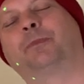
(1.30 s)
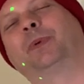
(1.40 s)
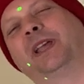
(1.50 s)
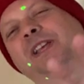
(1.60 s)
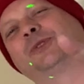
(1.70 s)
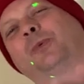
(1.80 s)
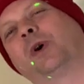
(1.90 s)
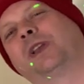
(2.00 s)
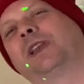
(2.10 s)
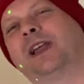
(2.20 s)
Peace,
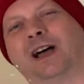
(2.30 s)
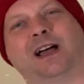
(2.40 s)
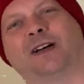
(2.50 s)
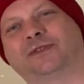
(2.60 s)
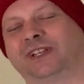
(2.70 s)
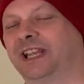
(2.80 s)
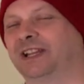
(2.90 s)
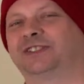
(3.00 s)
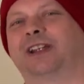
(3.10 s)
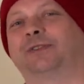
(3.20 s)
one love to
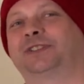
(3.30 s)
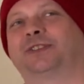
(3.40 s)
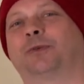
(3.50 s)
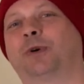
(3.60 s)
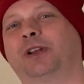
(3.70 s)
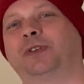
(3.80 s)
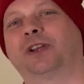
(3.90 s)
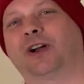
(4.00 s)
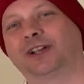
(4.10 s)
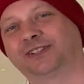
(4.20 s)
each and every single one of you
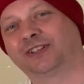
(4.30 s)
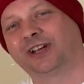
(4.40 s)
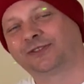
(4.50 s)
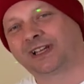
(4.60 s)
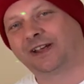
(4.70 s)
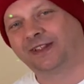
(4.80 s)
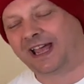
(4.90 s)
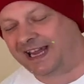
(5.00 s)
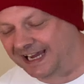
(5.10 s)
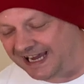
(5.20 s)
guys and girls out there.